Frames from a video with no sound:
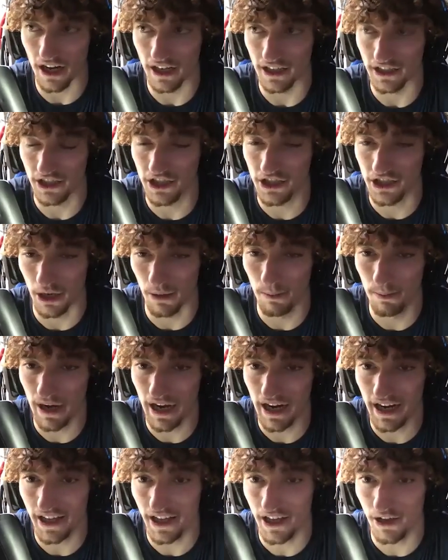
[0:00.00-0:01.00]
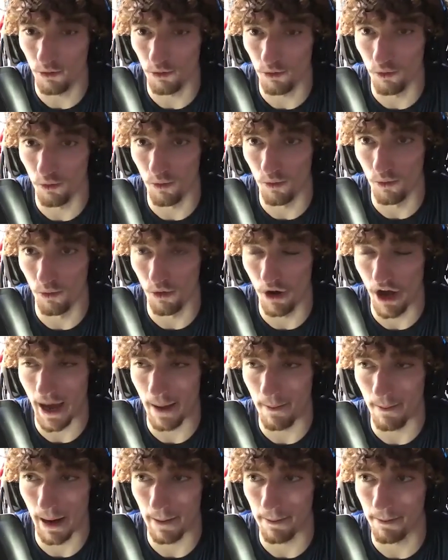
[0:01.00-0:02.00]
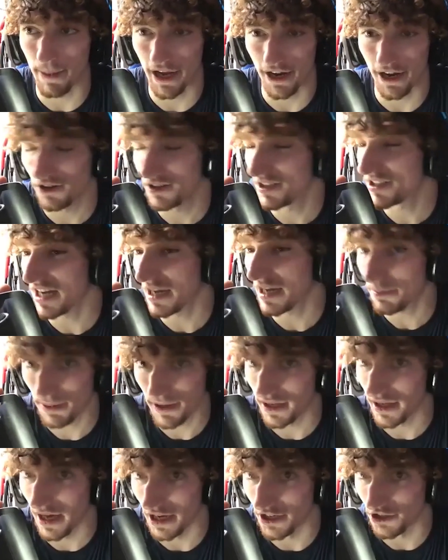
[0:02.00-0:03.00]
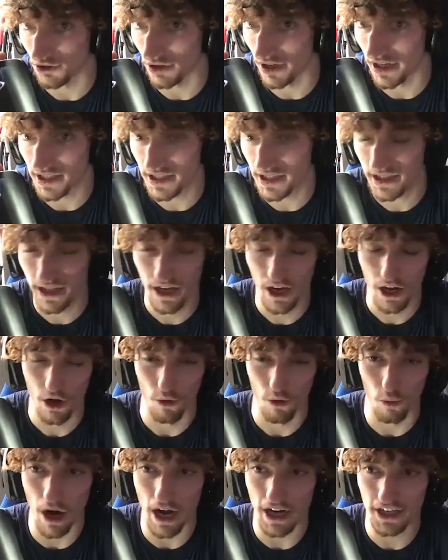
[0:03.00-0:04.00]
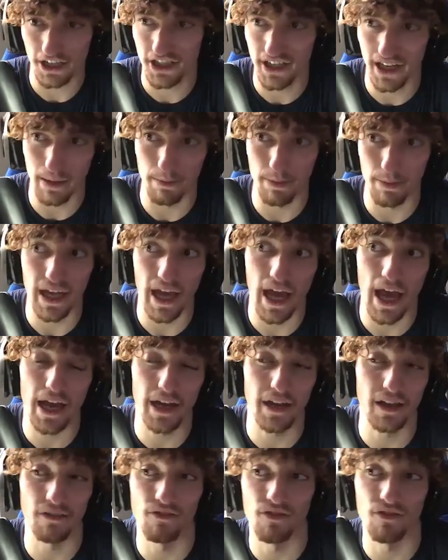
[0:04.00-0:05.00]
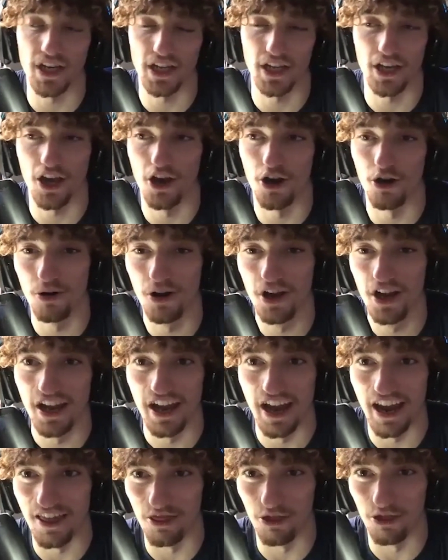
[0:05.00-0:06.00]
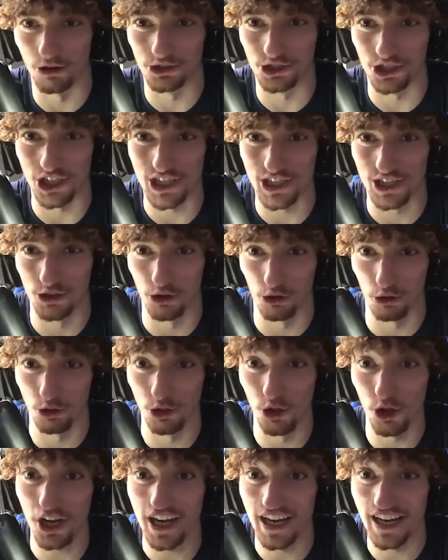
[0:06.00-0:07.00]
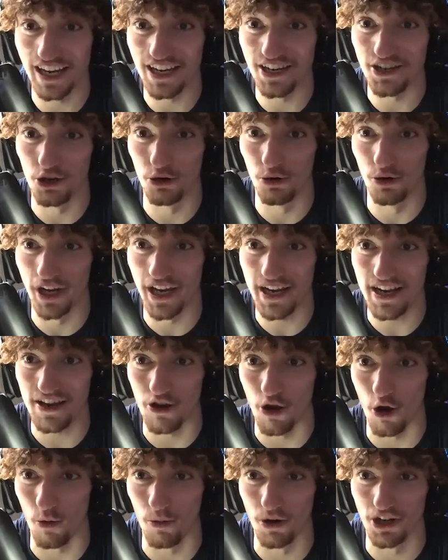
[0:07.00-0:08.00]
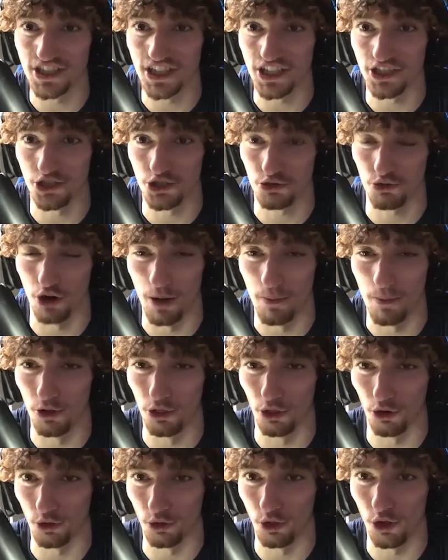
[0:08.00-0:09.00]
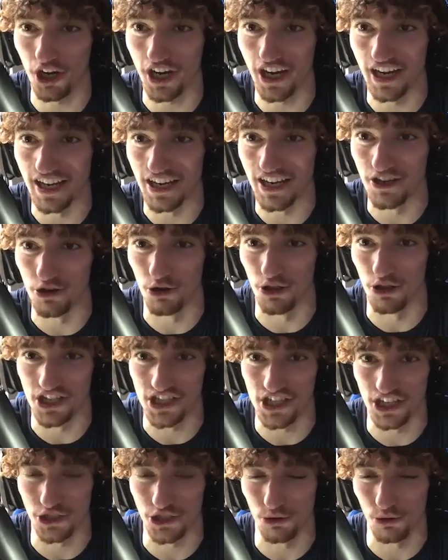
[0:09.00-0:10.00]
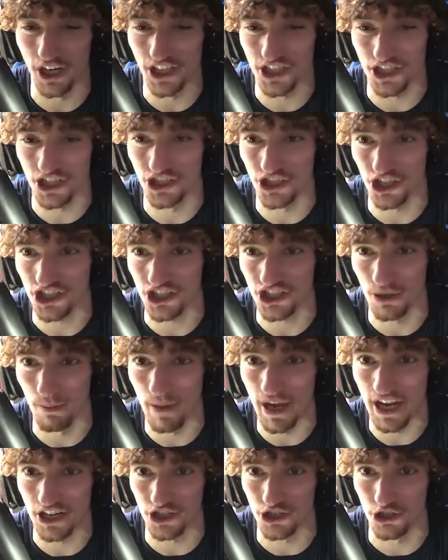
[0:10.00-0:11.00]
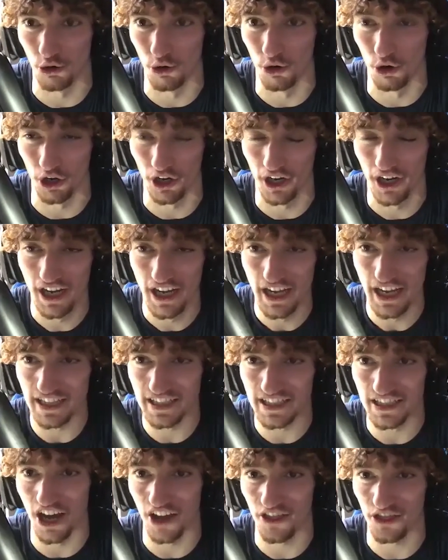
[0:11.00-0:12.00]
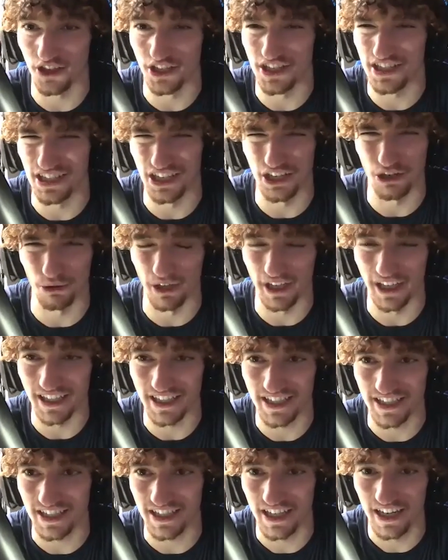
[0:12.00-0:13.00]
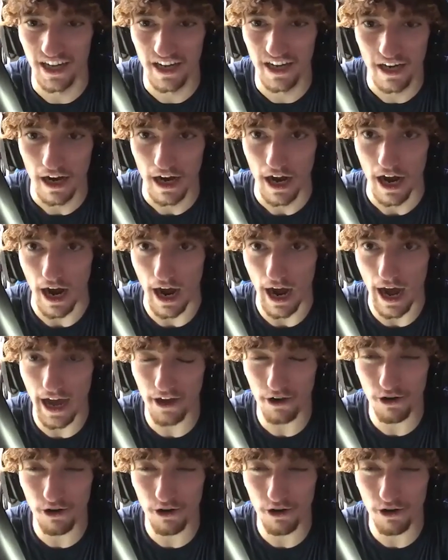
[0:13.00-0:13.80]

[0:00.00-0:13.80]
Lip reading: somebody at my parents' IP address watched a beheading video, and they're looking into it. No one's in trouble. They're looking into the situation just to make sure it's nothing serious. I